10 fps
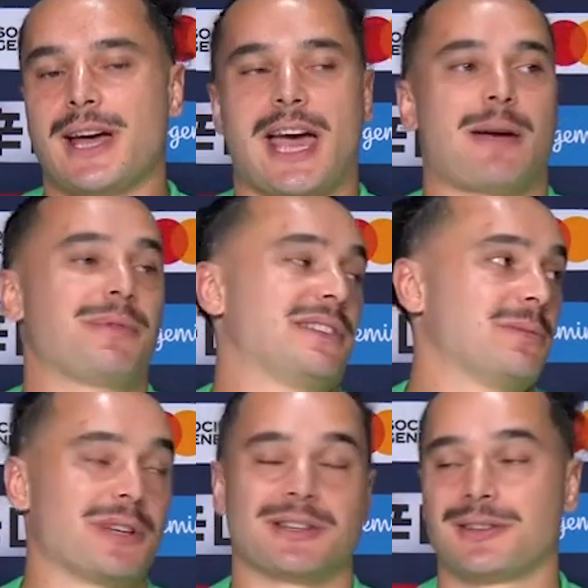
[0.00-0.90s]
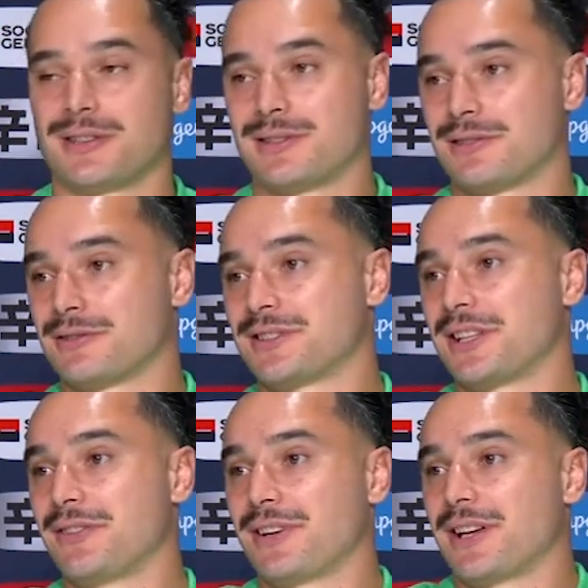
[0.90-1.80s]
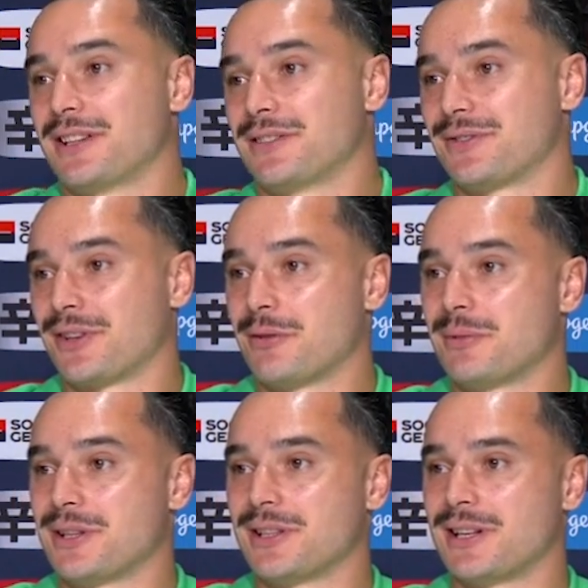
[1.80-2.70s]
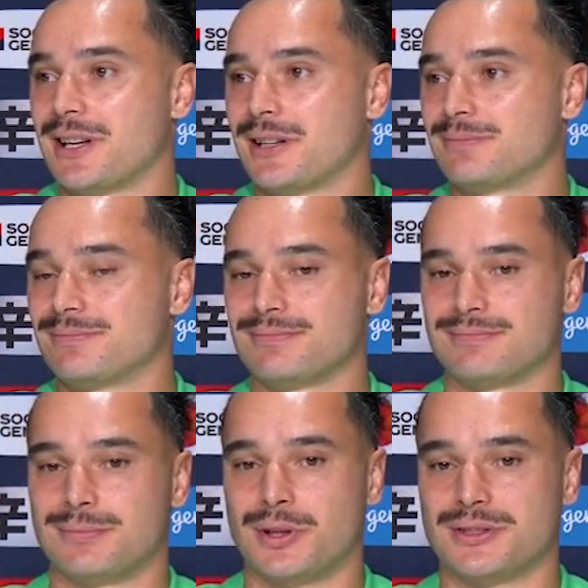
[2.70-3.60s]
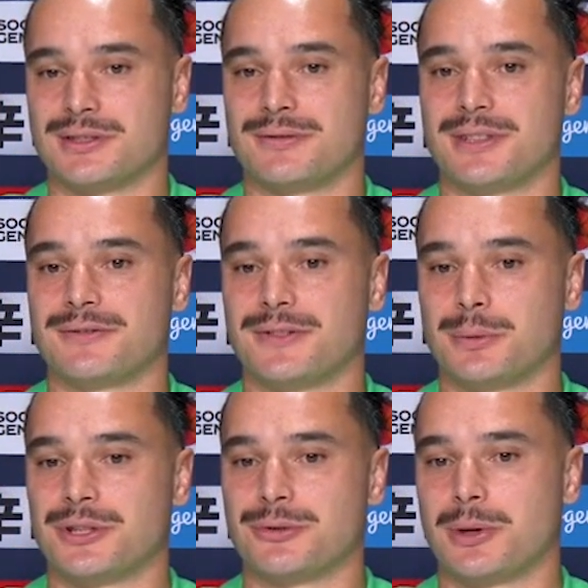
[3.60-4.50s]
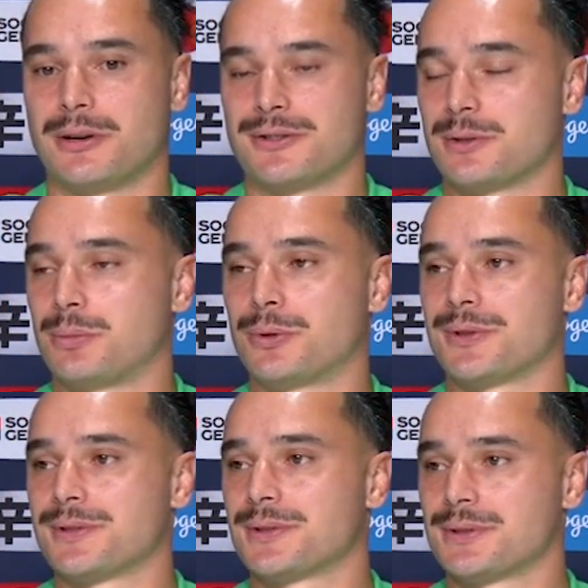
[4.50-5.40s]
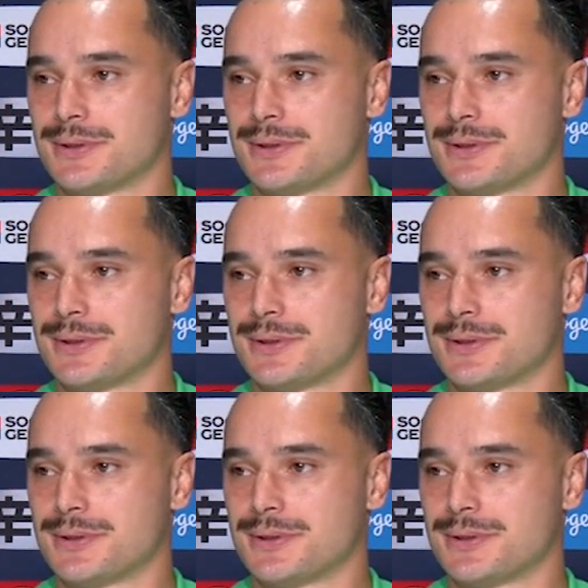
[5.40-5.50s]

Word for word: happy to be on the receiving end of so many um, positive and influential Irish supporters.